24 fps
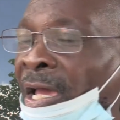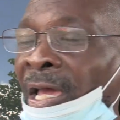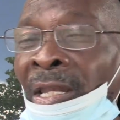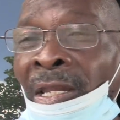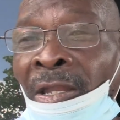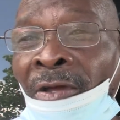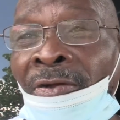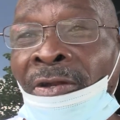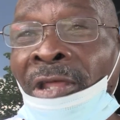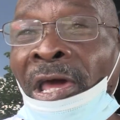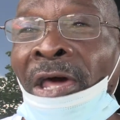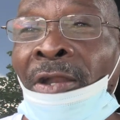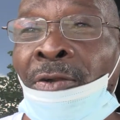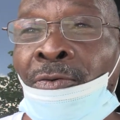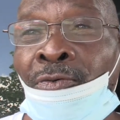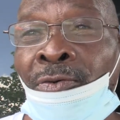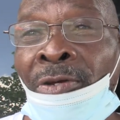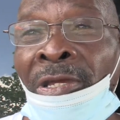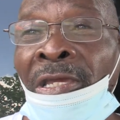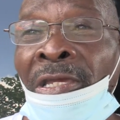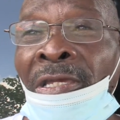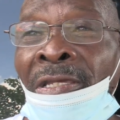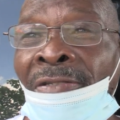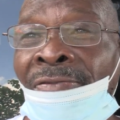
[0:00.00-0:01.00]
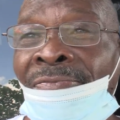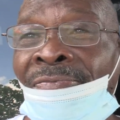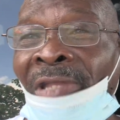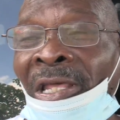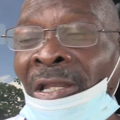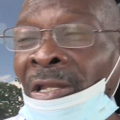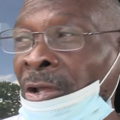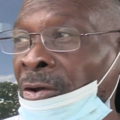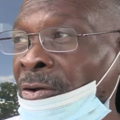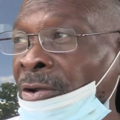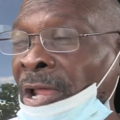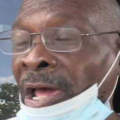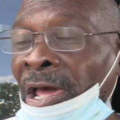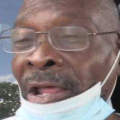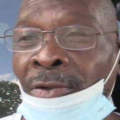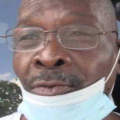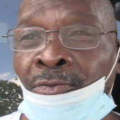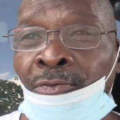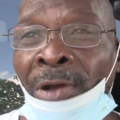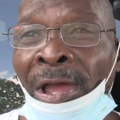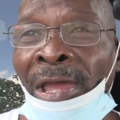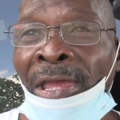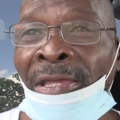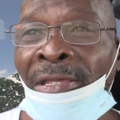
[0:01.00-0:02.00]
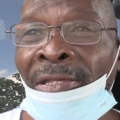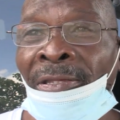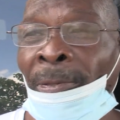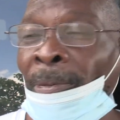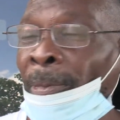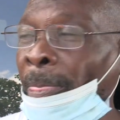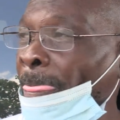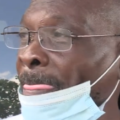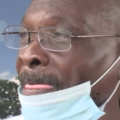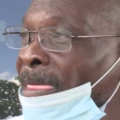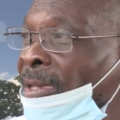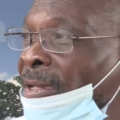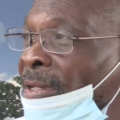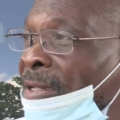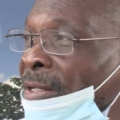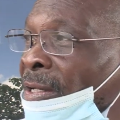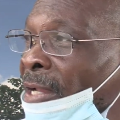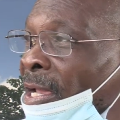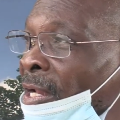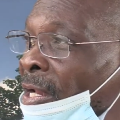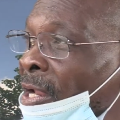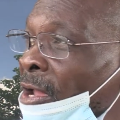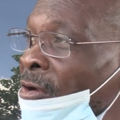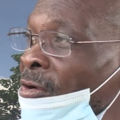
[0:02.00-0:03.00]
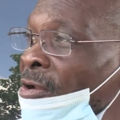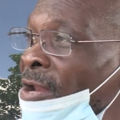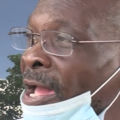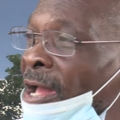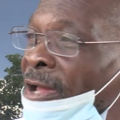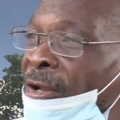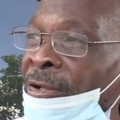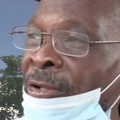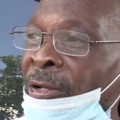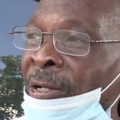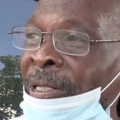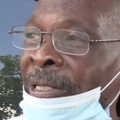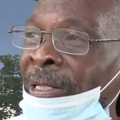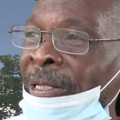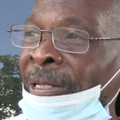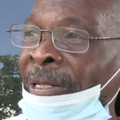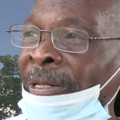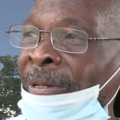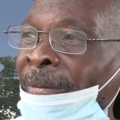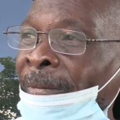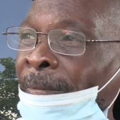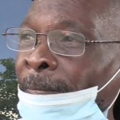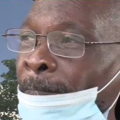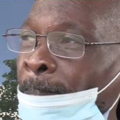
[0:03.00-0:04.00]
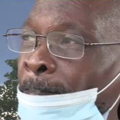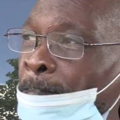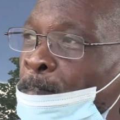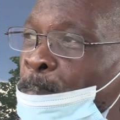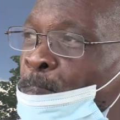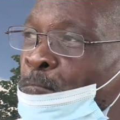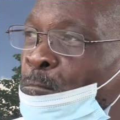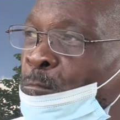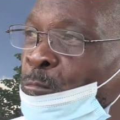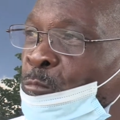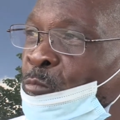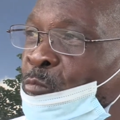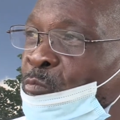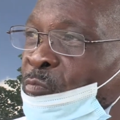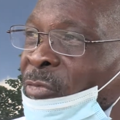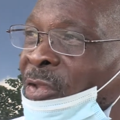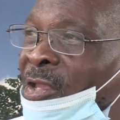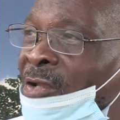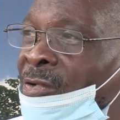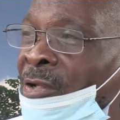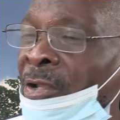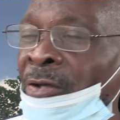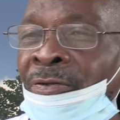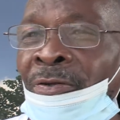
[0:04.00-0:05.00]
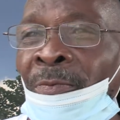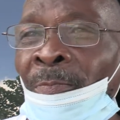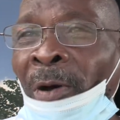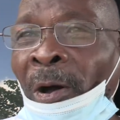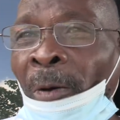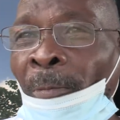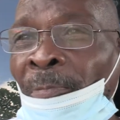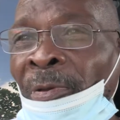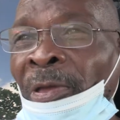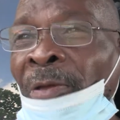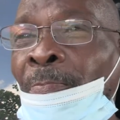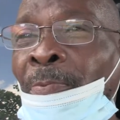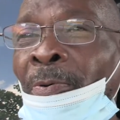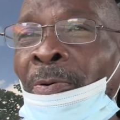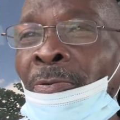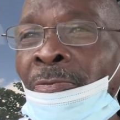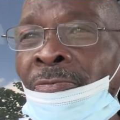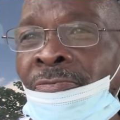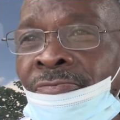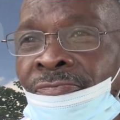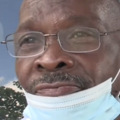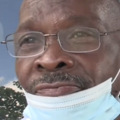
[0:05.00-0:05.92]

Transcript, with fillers: I learned how to read. I learned how to write, and I learned how to uh, wrote about people.